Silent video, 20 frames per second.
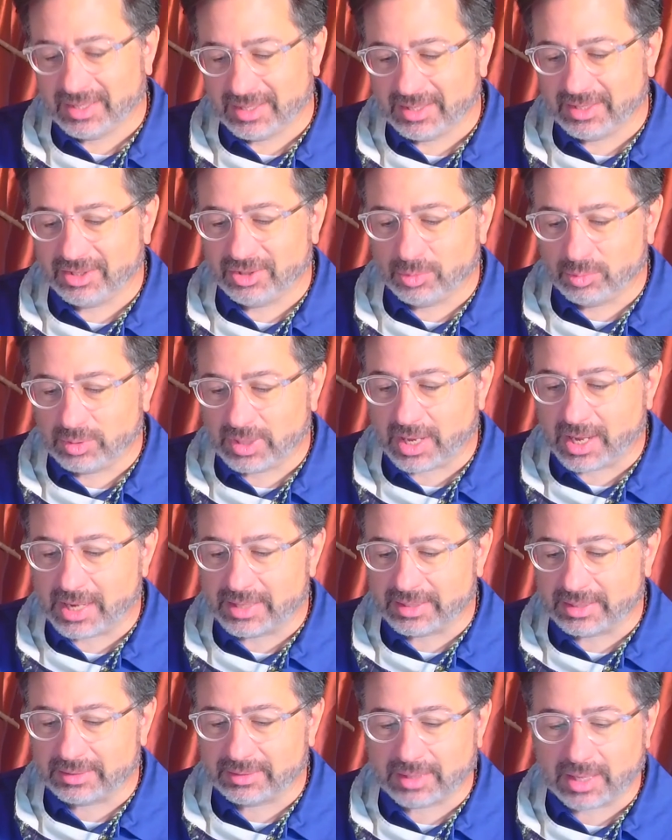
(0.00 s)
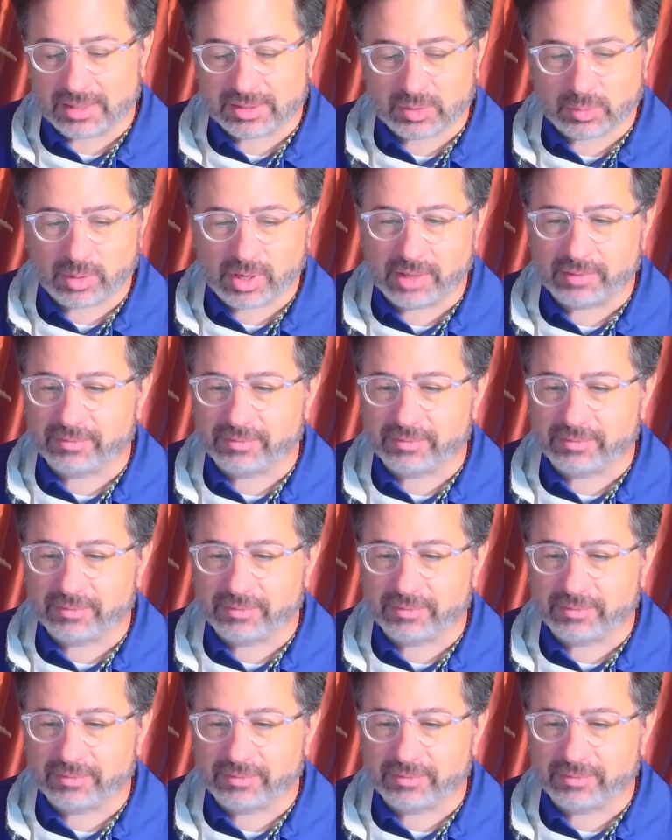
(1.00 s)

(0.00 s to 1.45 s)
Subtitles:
You got it. That's right.